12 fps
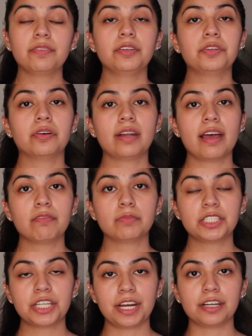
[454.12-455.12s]
if you don't have
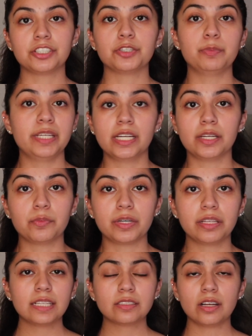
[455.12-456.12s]
much hair to begin
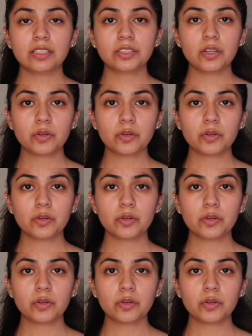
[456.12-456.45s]
with. It's also